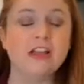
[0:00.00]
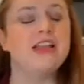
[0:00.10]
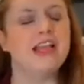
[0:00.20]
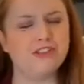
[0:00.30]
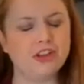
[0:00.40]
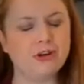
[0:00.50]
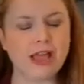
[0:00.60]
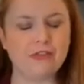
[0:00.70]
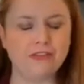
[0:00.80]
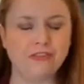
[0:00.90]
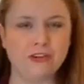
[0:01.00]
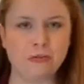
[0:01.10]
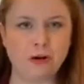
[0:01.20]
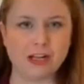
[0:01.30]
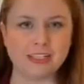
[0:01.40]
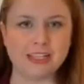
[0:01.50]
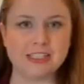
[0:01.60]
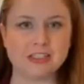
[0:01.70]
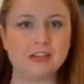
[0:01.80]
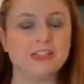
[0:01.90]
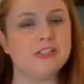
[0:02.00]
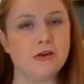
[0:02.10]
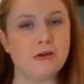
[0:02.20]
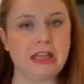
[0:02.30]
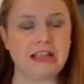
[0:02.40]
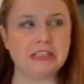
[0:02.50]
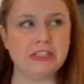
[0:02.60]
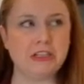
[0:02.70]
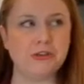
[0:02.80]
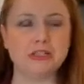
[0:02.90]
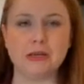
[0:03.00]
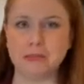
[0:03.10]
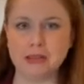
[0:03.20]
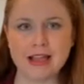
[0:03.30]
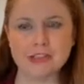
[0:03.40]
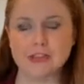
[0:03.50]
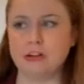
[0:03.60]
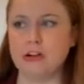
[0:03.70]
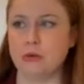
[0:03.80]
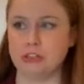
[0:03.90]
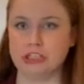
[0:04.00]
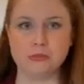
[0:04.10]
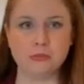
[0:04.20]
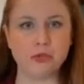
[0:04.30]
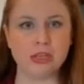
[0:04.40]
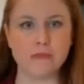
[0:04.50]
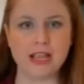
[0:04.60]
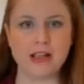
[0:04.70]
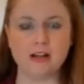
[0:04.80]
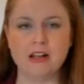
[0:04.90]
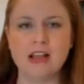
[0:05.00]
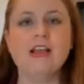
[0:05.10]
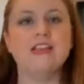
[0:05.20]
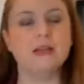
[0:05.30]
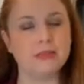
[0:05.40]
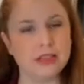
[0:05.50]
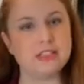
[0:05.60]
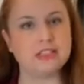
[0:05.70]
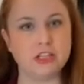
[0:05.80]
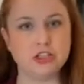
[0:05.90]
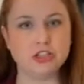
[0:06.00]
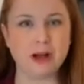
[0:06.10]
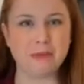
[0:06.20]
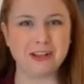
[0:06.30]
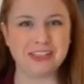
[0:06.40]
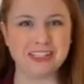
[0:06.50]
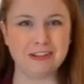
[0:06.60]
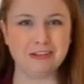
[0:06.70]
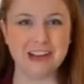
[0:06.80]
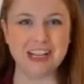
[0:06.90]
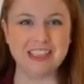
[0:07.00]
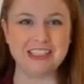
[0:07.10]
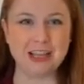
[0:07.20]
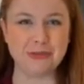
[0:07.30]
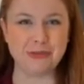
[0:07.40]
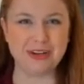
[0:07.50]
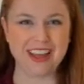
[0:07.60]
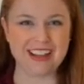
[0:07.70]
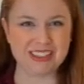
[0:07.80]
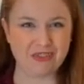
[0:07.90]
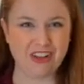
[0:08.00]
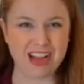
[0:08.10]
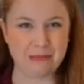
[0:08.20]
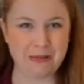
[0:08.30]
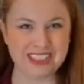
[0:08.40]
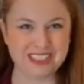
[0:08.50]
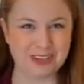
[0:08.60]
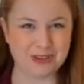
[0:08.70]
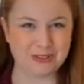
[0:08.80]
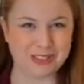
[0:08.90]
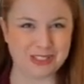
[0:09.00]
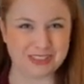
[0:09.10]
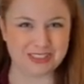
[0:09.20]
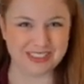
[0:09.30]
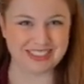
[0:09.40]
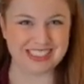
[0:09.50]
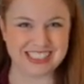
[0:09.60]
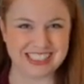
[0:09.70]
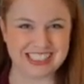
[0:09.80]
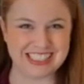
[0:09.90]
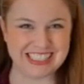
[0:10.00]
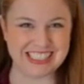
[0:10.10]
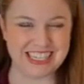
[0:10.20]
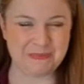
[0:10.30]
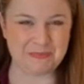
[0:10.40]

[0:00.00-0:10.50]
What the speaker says: If you don't have a food processor, it's okay to use a blender or a smoothie maker, something that's gonna chop all these ingredients up to a nice fine pesto consistency.